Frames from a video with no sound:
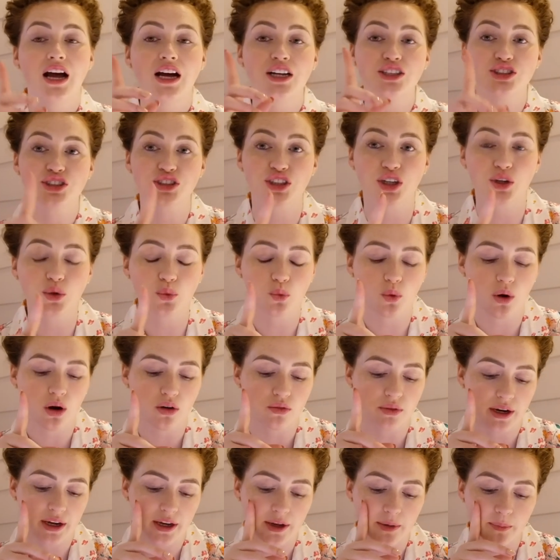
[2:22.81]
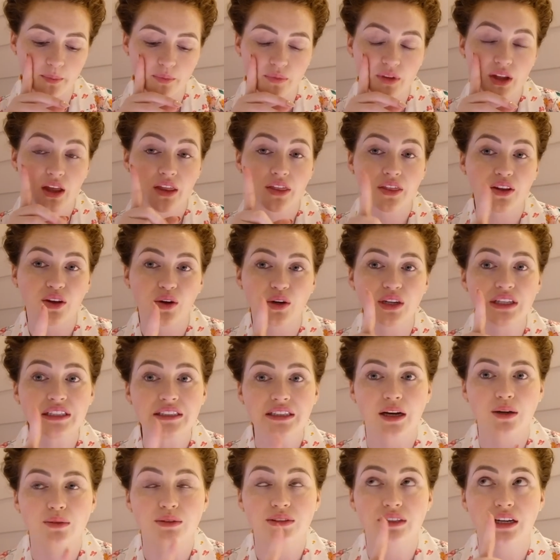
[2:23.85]
And you know what, right, the only
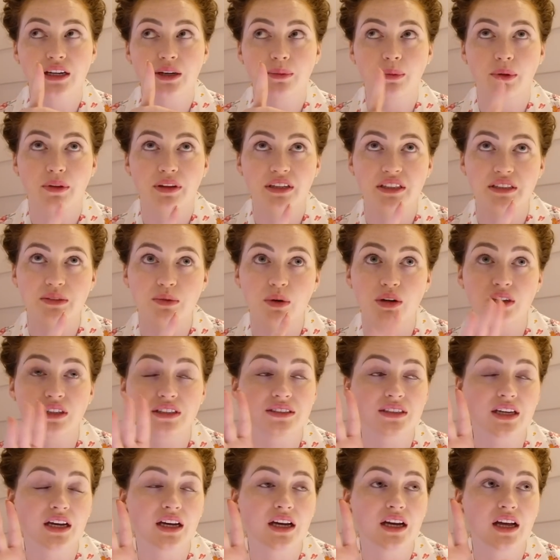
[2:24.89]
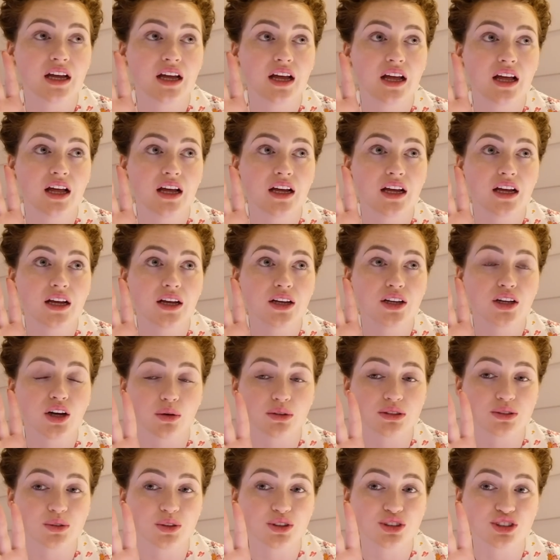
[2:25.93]
downside about this one is
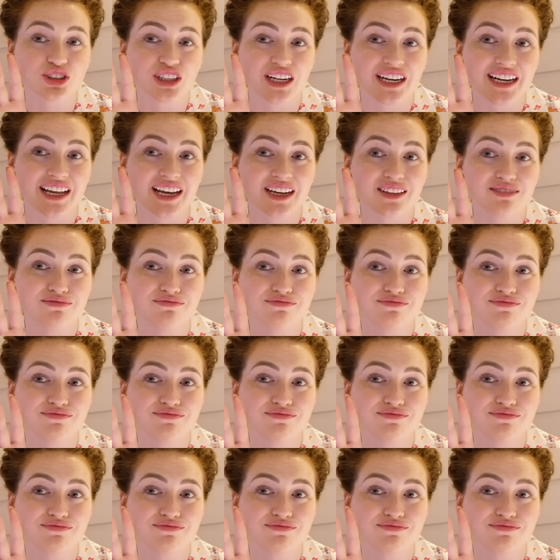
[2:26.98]
going to Australia.